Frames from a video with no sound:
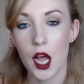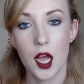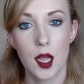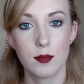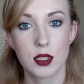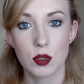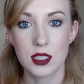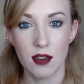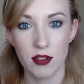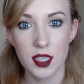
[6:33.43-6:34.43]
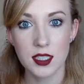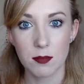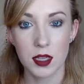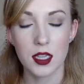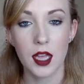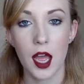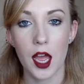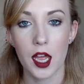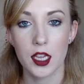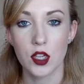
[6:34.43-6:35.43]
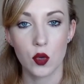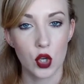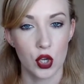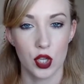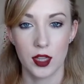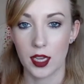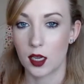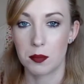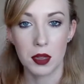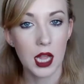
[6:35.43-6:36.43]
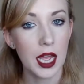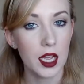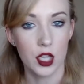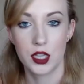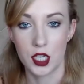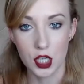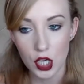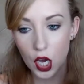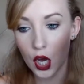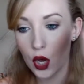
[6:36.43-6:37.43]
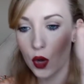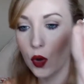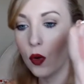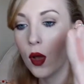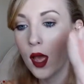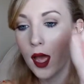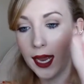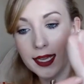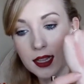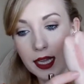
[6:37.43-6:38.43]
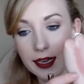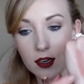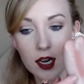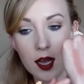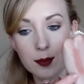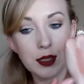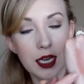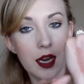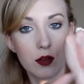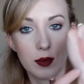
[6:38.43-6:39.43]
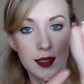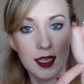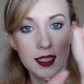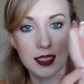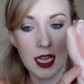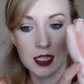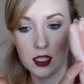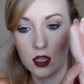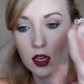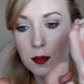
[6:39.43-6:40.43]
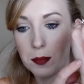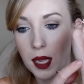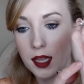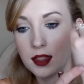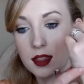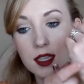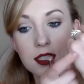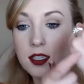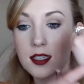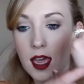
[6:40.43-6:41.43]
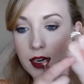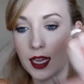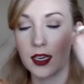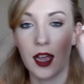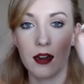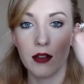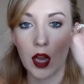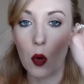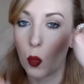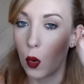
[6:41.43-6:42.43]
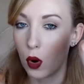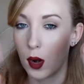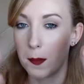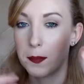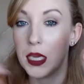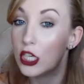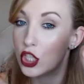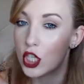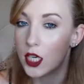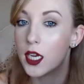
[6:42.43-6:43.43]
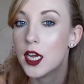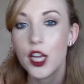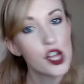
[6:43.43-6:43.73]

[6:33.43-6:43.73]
Um, so it's definitely something that you could like apply on the go, and layer it up to get a really intense look, but this is yet again kind of like a warm, peachy